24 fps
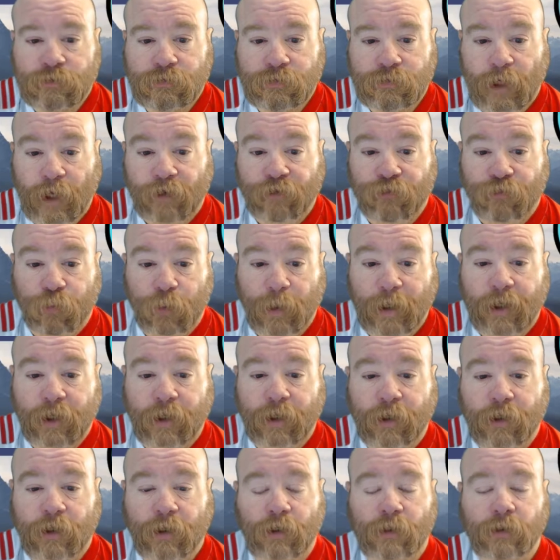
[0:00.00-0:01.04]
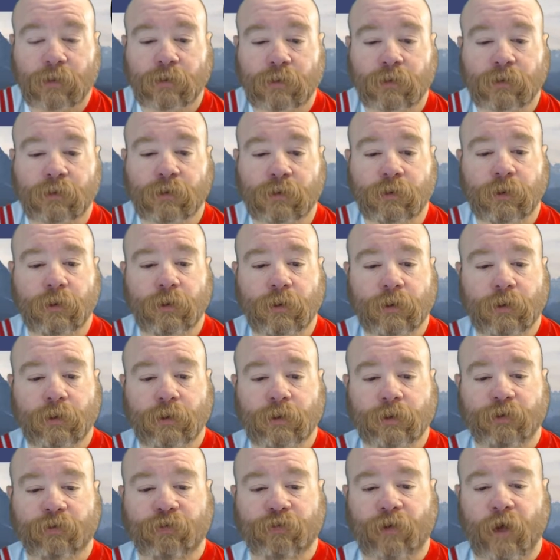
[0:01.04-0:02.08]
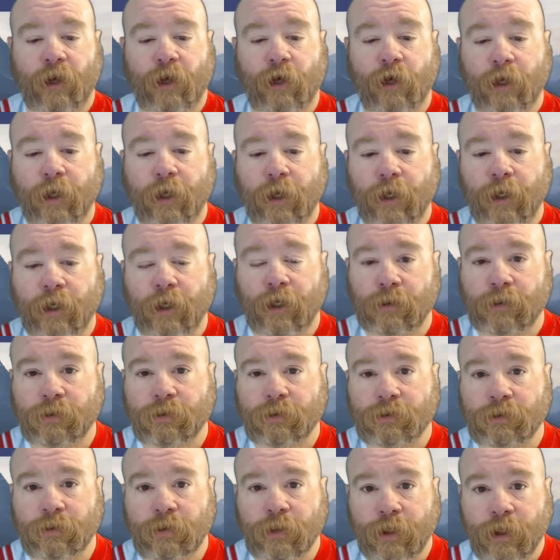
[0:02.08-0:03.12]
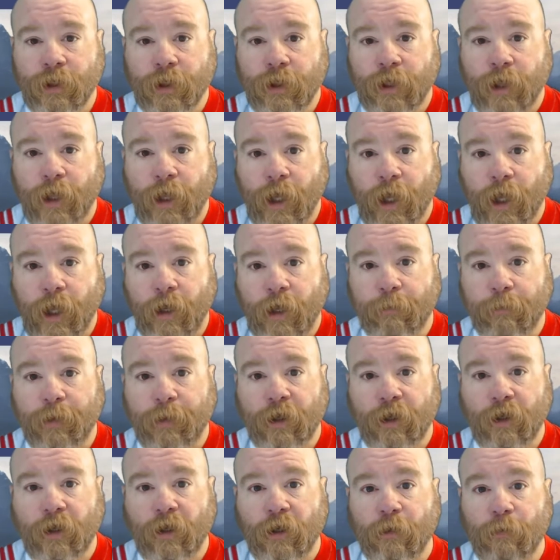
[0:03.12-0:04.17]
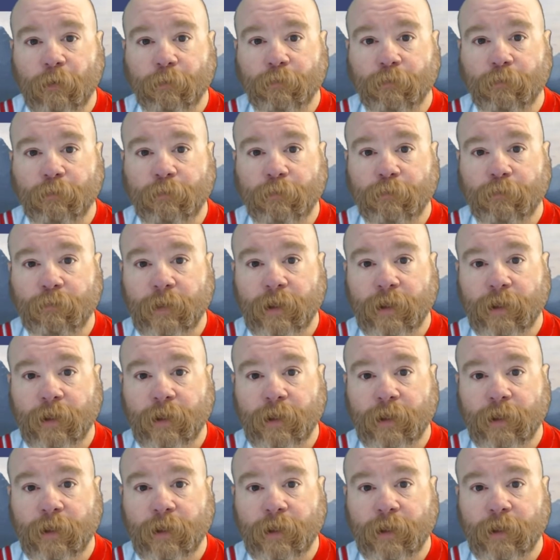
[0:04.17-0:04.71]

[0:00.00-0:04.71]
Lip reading: next week, Saturday, 8 p.m.